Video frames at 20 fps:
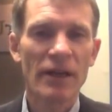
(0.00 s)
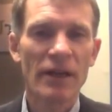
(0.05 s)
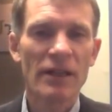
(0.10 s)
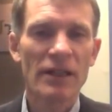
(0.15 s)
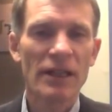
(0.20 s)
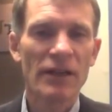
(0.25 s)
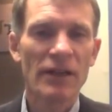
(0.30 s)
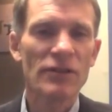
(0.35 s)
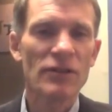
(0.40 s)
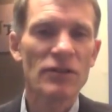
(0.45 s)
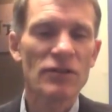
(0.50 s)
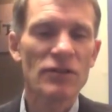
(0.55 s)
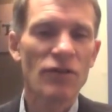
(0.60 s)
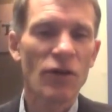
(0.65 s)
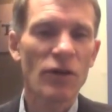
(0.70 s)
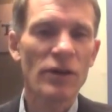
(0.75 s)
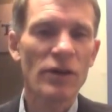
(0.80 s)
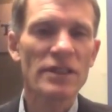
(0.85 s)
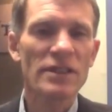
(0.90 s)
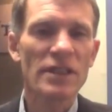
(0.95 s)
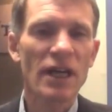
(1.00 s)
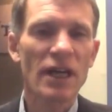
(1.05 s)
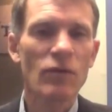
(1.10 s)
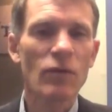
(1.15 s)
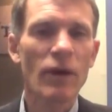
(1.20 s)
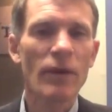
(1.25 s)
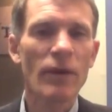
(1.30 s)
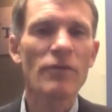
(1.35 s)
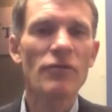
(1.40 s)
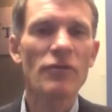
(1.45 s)
ClevrU is focused on
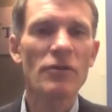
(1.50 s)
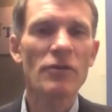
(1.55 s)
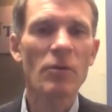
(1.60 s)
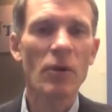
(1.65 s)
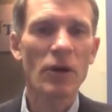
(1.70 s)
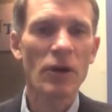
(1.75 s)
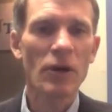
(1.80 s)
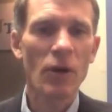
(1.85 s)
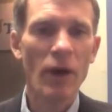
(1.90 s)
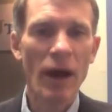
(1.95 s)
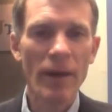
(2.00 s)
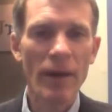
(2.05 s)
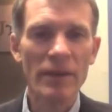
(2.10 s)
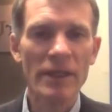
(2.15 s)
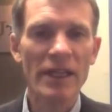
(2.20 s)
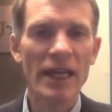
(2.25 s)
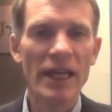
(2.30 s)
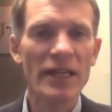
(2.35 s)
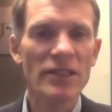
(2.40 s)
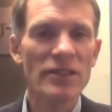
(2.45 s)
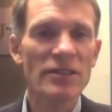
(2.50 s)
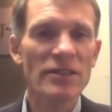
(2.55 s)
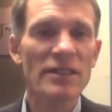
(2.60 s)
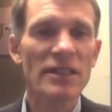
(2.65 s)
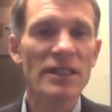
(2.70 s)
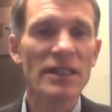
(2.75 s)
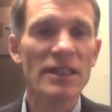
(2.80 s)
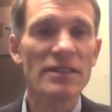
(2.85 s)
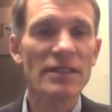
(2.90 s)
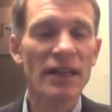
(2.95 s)
Web 3.0 applications
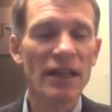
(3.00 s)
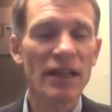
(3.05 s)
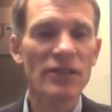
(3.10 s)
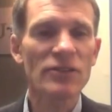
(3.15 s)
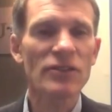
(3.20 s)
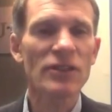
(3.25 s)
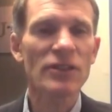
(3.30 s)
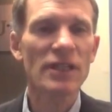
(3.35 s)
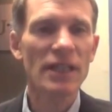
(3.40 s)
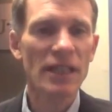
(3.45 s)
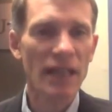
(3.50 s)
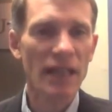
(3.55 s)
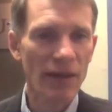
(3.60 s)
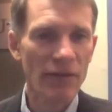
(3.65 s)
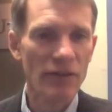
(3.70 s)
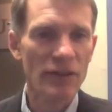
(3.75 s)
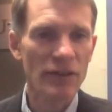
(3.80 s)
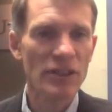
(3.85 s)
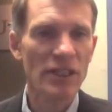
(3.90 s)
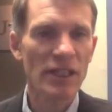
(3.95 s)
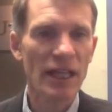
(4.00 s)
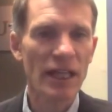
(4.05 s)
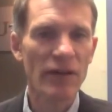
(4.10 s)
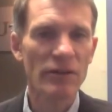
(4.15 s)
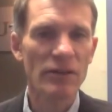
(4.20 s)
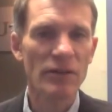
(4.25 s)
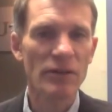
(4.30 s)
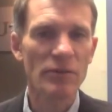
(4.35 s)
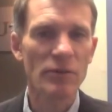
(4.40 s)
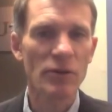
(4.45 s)
that intelligently leverage
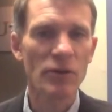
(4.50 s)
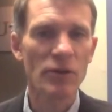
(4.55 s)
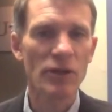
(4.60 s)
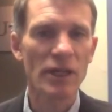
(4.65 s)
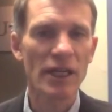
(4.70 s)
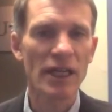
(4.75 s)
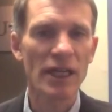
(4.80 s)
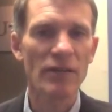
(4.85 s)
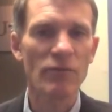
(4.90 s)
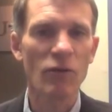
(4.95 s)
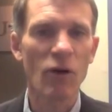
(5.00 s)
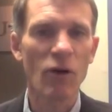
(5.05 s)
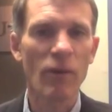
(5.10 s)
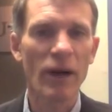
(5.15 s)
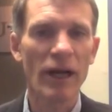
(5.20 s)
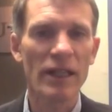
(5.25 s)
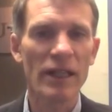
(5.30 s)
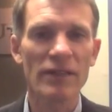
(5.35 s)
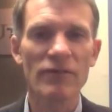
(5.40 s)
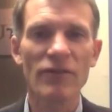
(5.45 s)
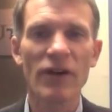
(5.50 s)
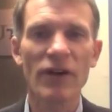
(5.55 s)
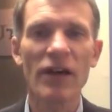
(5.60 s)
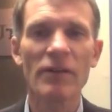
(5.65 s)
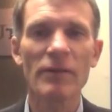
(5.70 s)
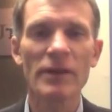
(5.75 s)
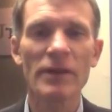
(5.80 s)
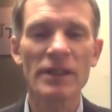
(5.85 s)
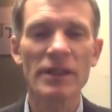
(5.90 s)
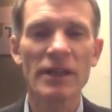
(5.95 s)
cloud computing in a mobile
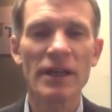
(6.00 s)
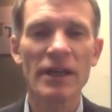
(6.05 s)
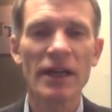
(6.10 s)
environment.